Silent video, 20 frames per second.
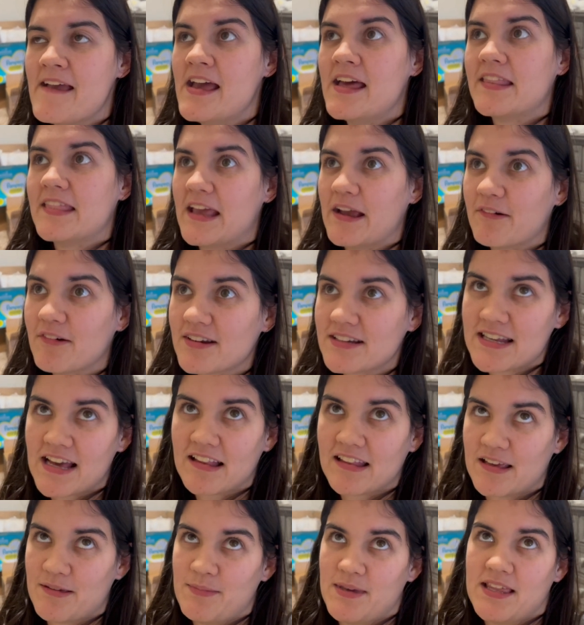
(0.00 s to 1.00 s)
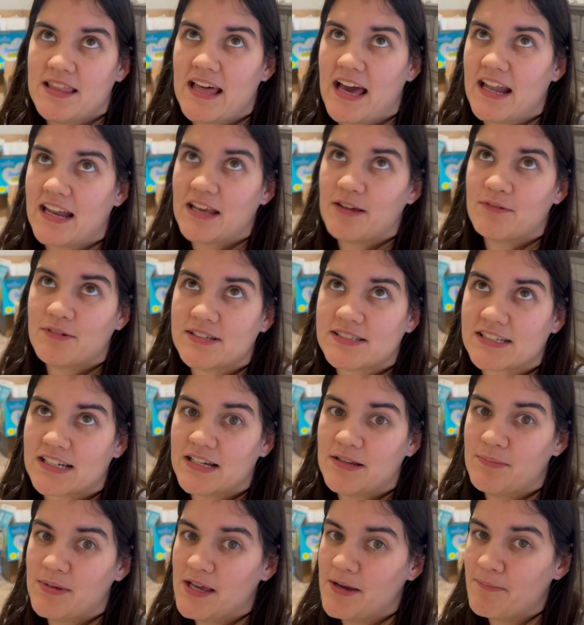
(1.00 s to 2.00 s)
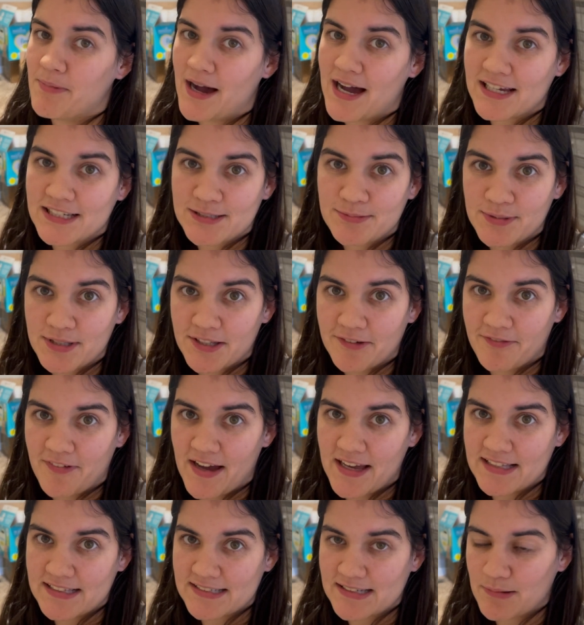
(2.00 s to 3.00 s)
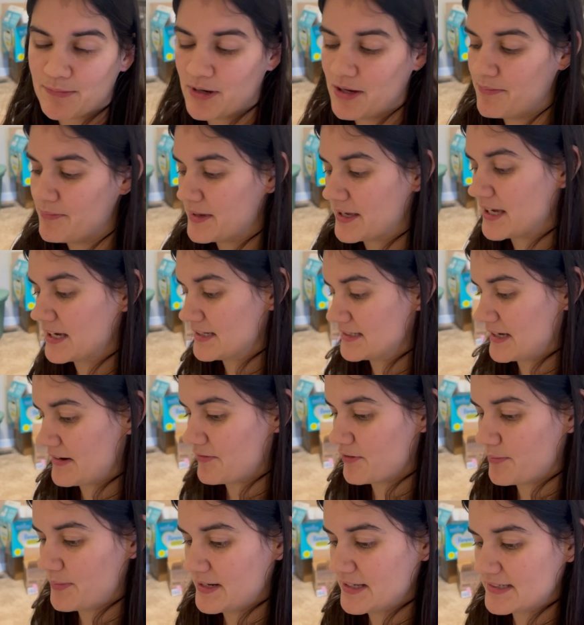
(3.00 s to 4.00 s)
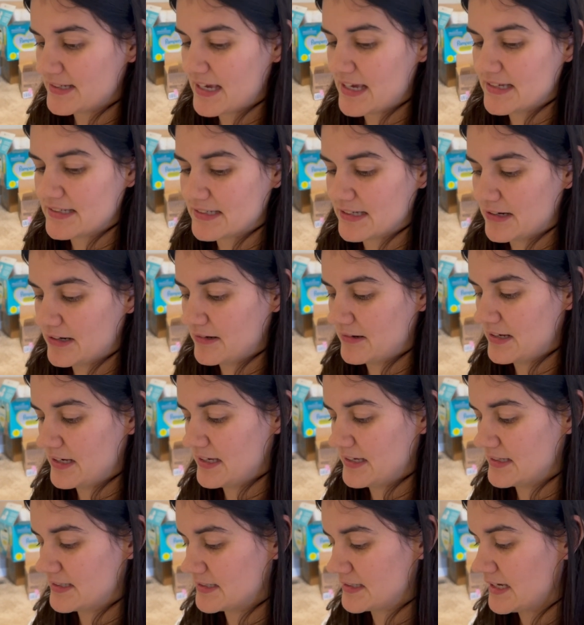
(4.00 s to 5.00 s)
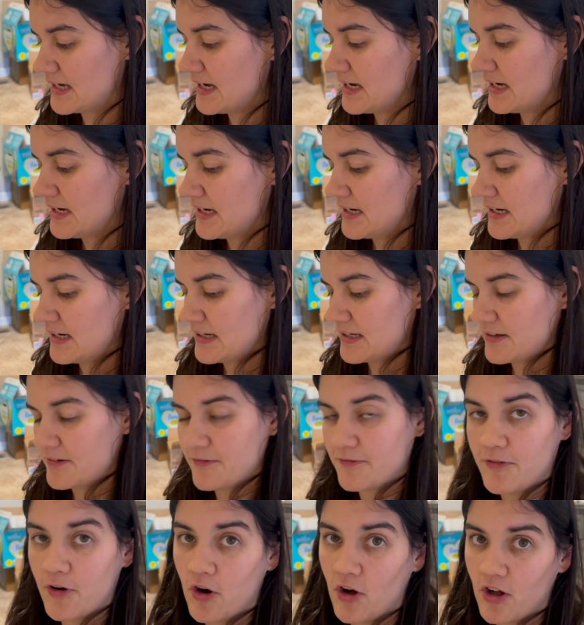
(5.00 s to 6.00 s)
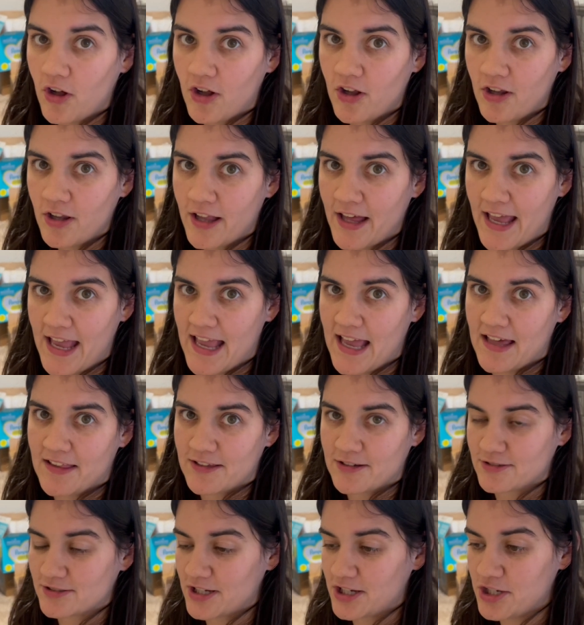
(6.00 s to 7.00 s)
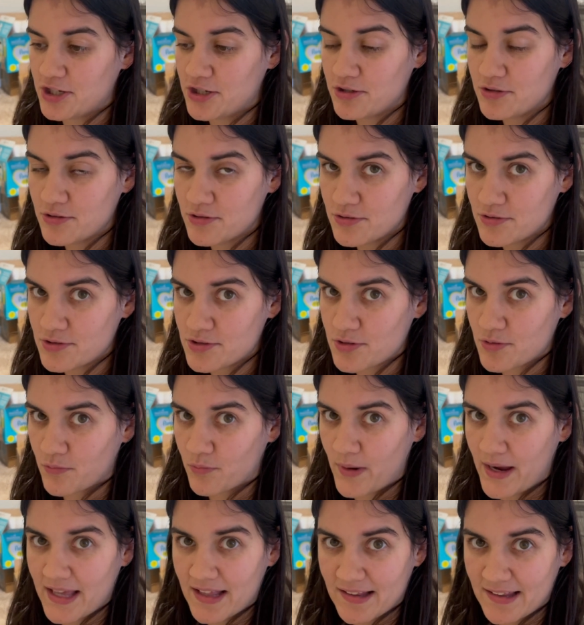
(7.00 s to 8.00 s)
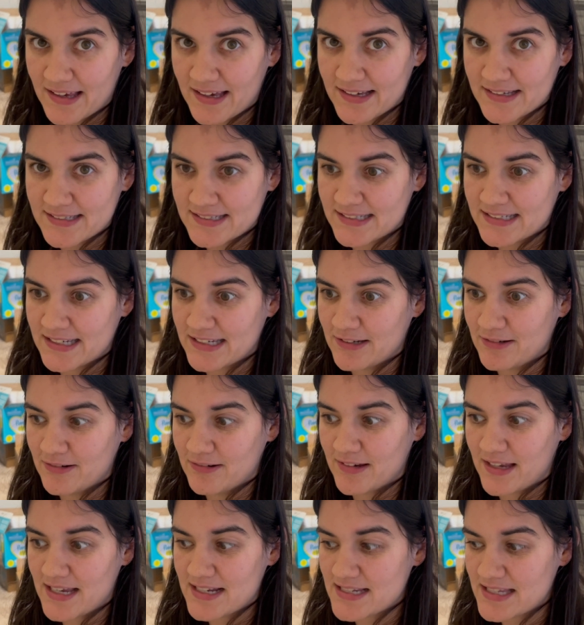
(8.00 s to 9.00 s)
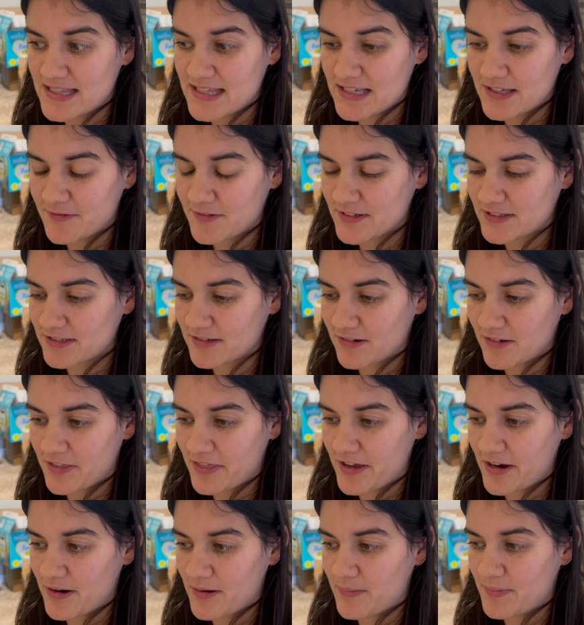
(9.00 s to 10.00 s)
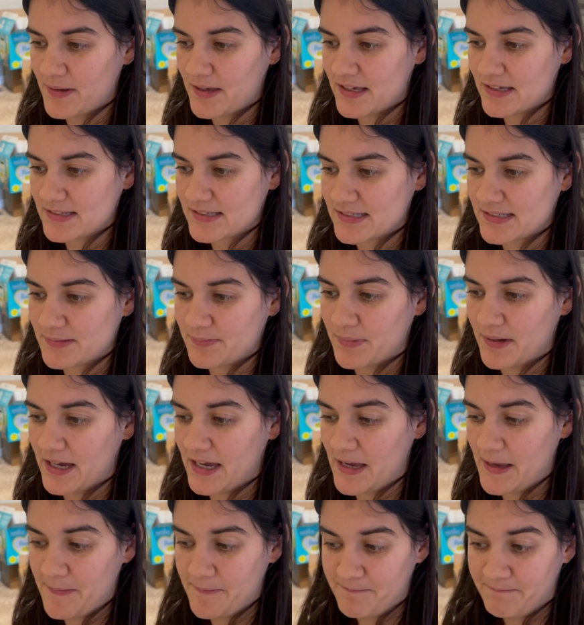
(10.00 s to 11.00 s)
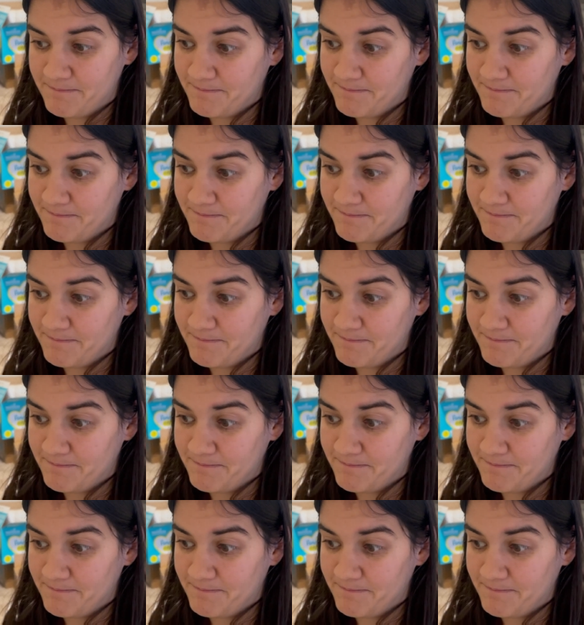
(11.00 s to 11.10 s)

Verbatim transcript: They were telling me that it was going to be impossible to find someone because everybody's caseload is full and there's a huge wait list to get to these physical therapists, but